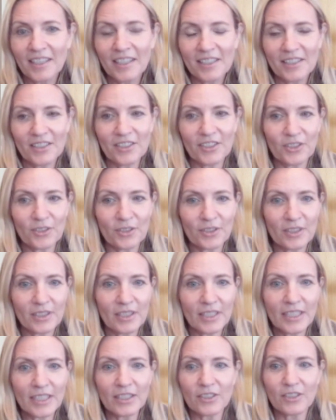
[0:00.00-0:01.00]
the
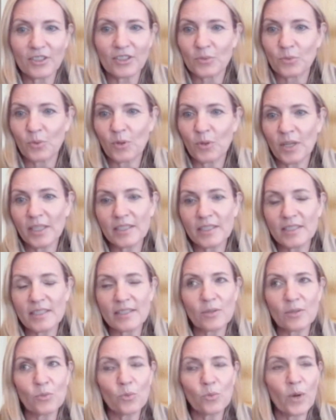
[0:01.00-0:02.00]
leaders? What is
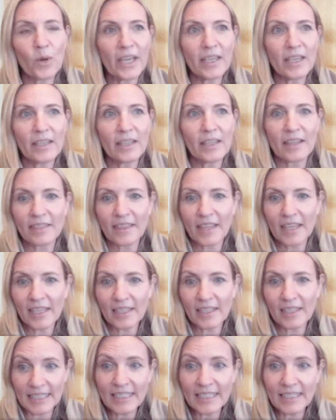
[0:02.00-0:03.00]
the way that they
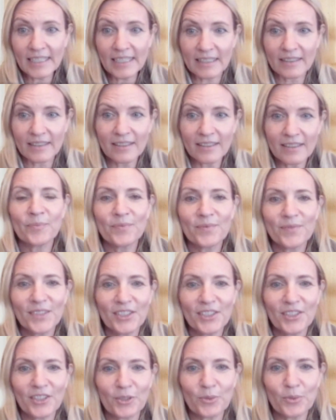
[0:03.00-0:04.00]
lead?
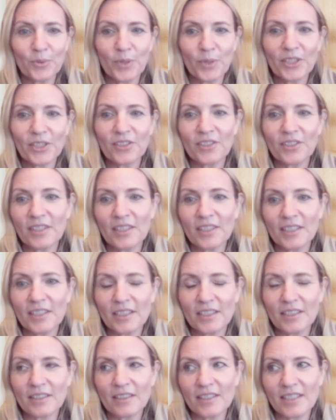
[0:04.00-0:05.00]
What are
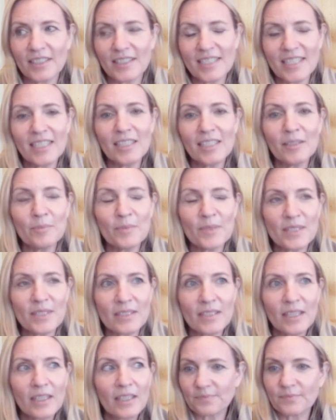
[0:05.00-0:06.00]
the
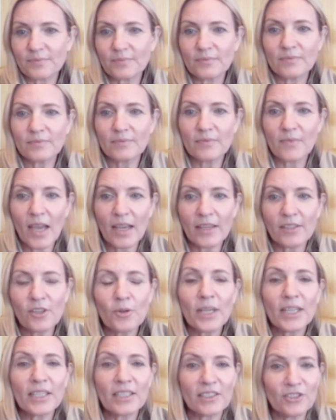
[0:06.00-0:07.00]
teams? I
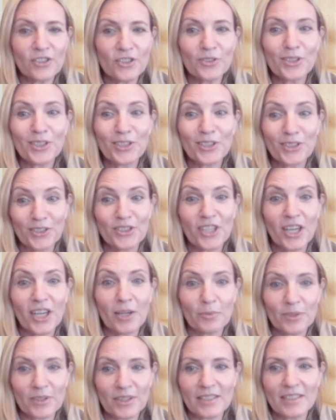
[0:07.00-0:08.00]
know I can do a good
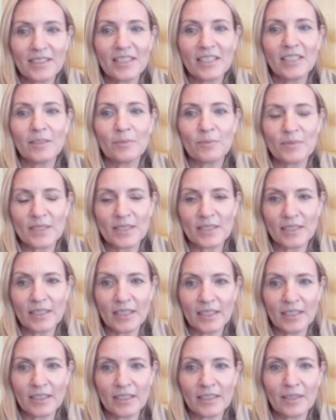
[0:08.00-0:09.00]
job with the teams
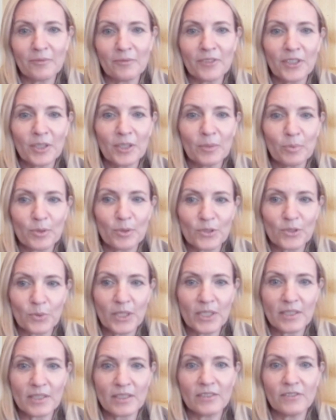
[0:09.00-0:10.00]
and I'm very
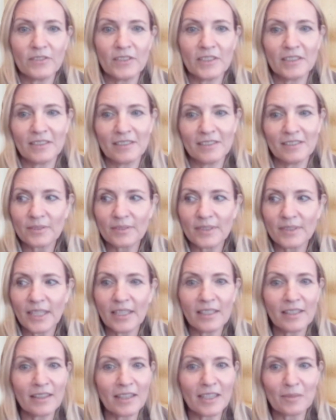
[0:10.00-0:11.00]
persuasive in
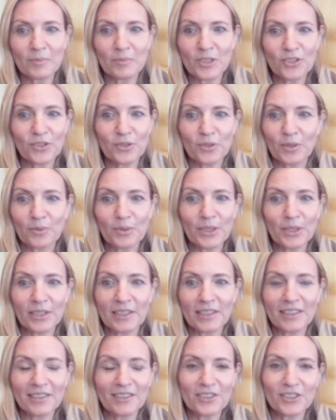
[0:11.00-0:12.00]
getting them to do a
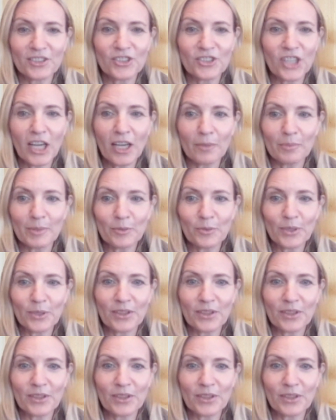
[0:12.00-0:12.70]
really good job at what